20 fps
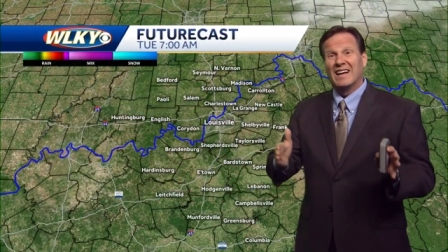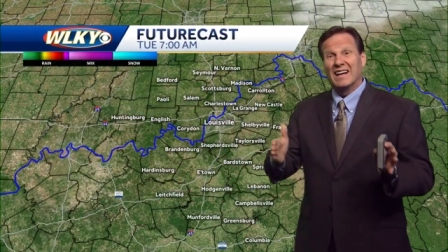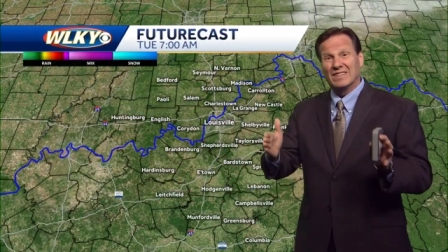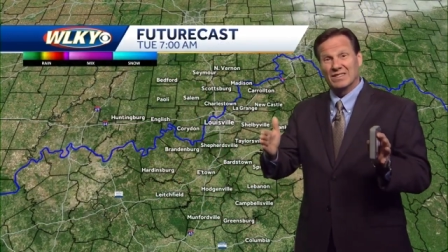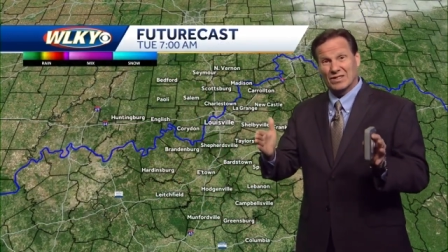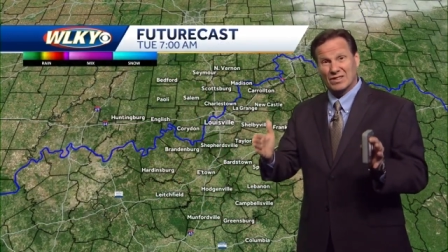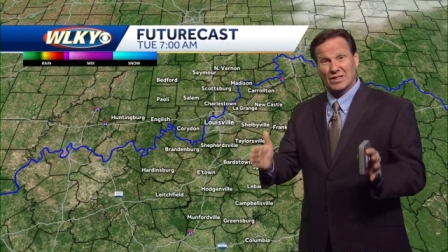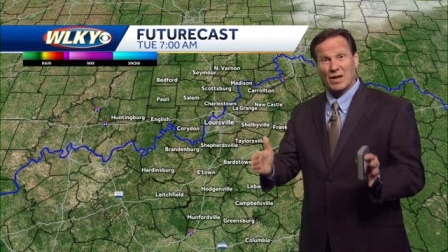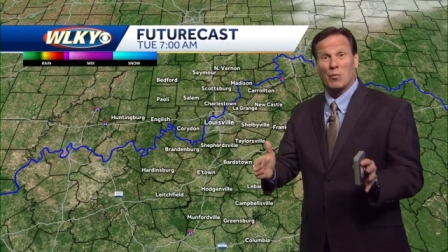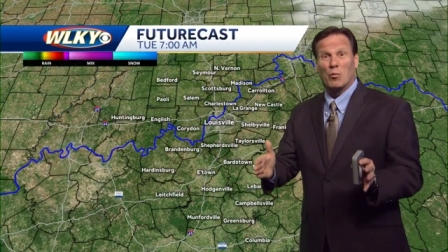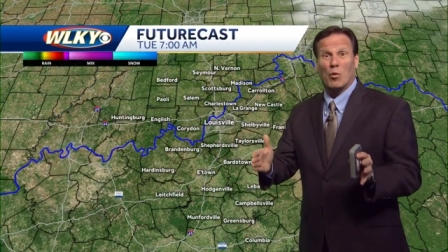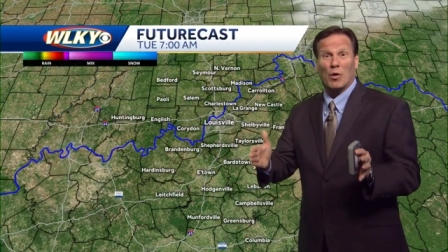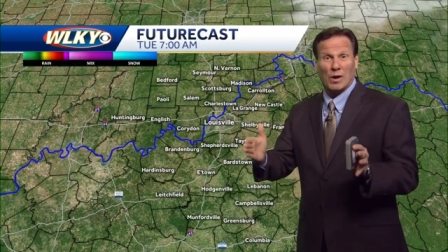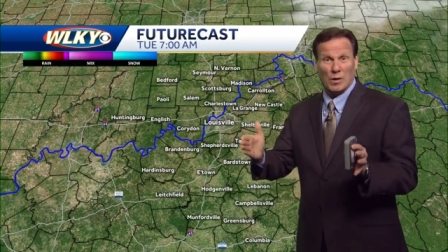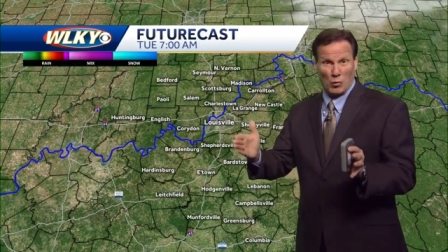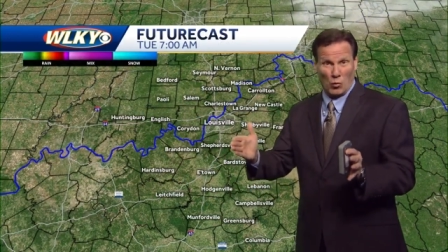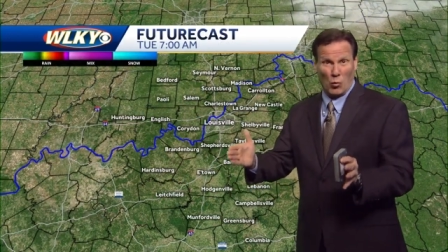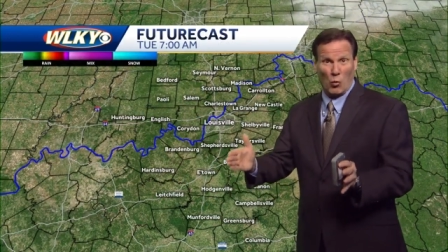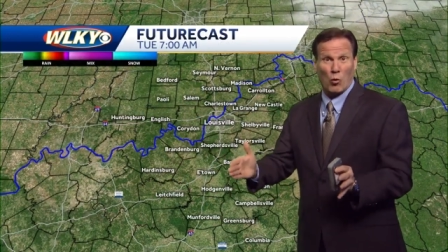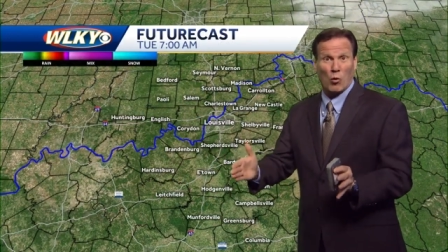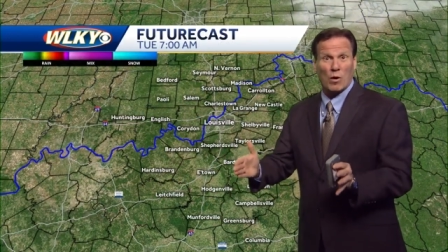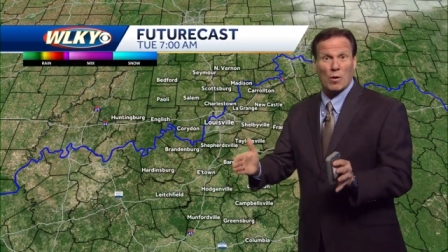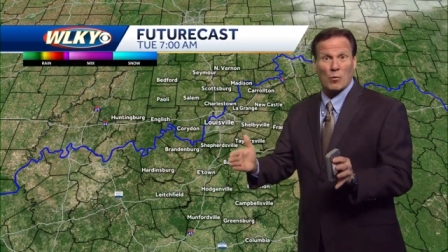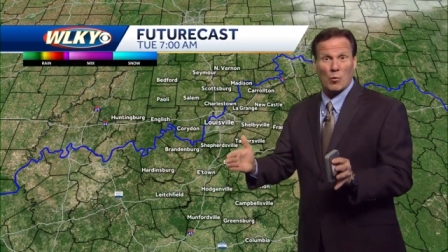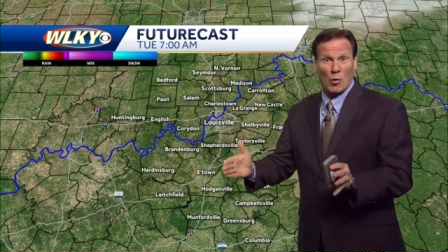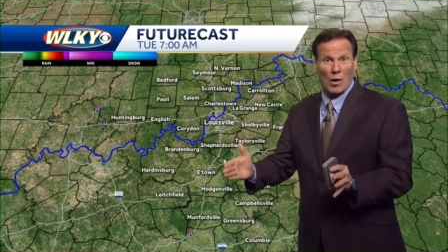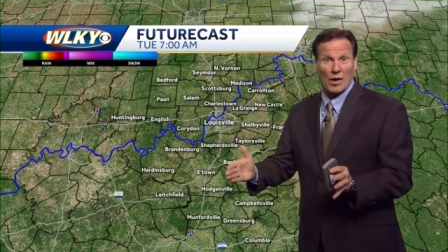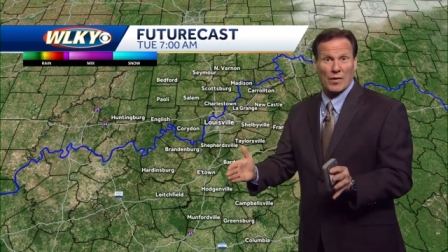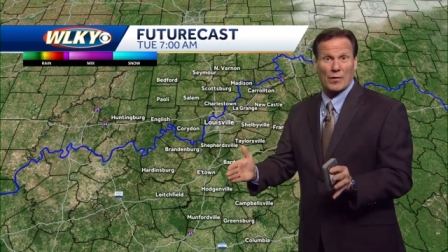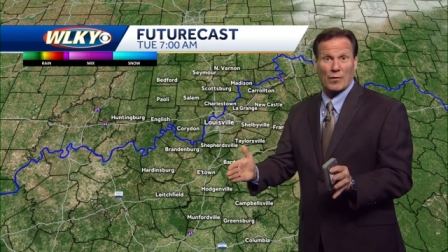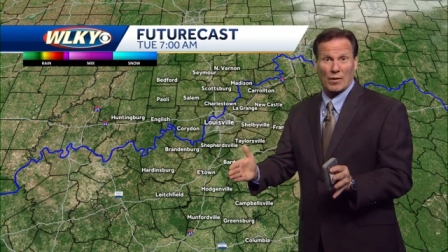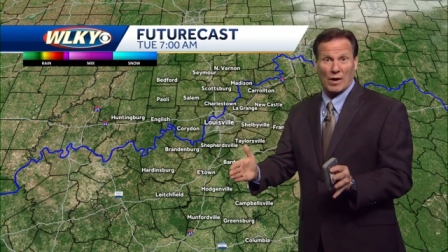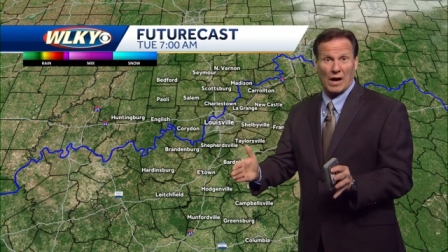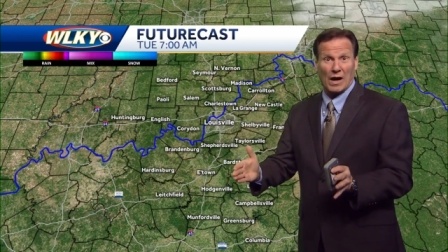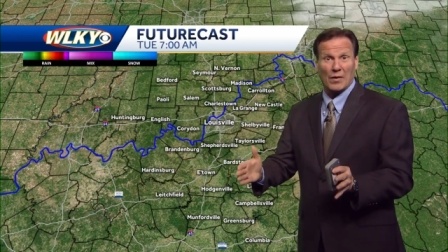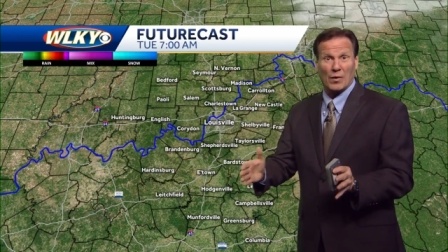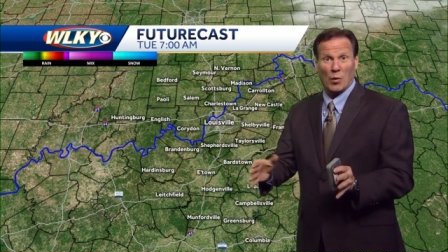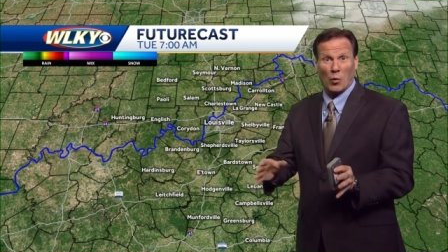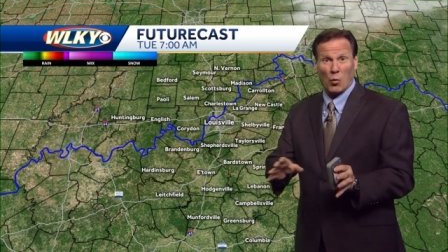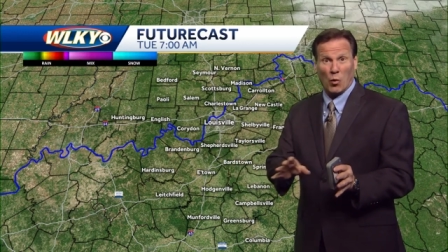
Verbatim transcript: and somewhat warm weather on the